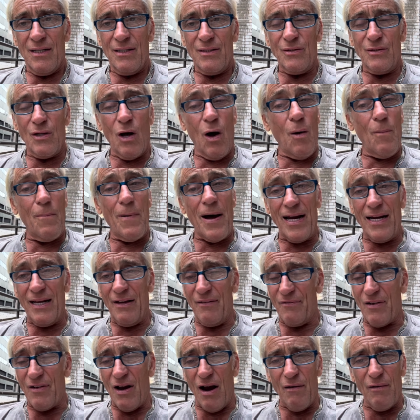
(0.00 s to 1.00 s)
Nobody,
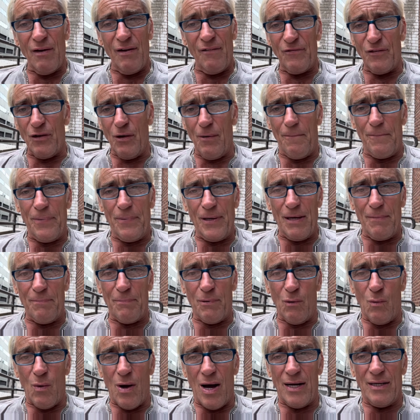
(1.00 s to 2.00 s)
very few
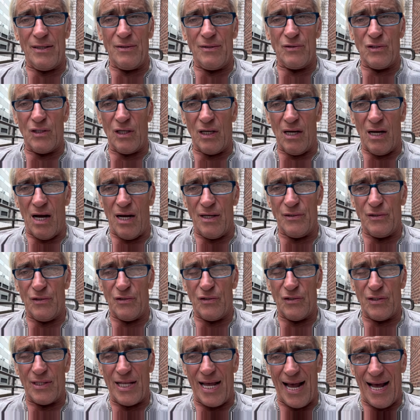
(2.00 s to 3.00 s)
people wanted to
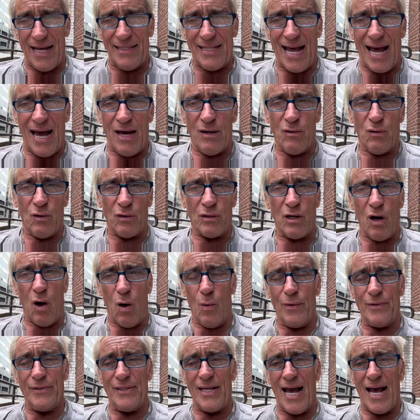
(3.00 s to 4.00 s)
understand that or go
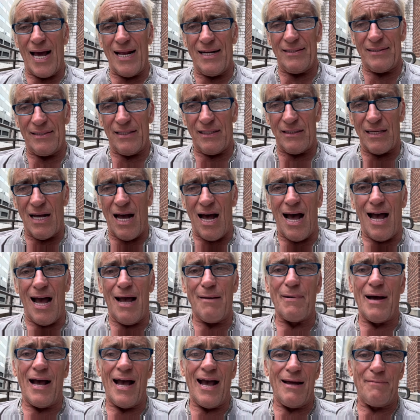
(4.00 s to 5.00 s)
with that at the time.
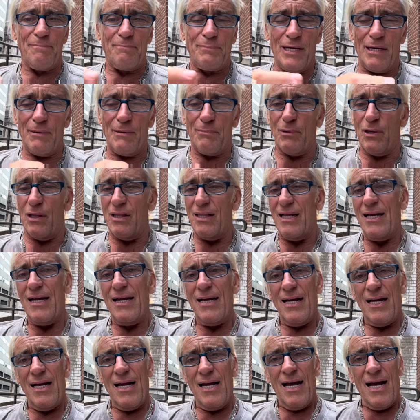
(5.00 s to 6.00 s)
I had people
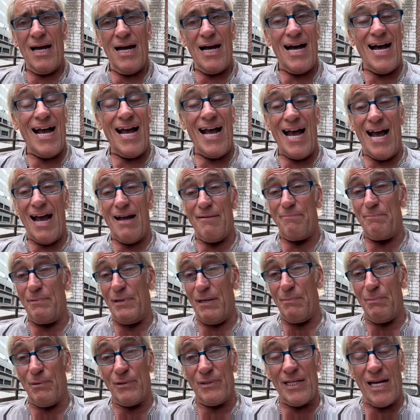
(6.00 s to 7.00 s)

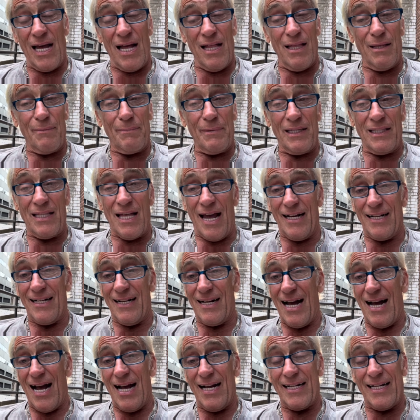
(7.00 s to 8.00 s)
telling me, like,
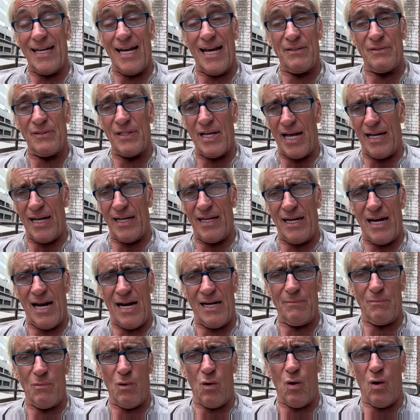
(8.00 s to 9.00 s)
I can't take it
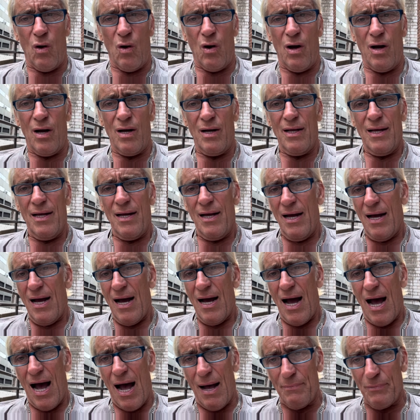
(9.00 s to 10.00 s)
anymore.
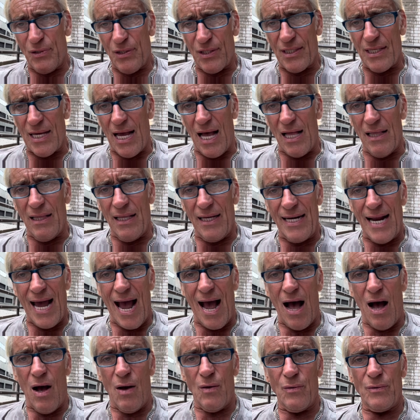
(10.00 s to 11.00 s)
I'm selling
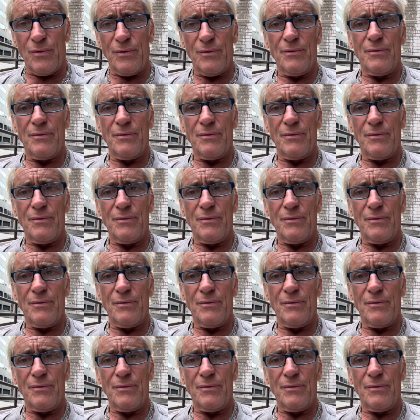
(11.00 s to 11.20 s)
out.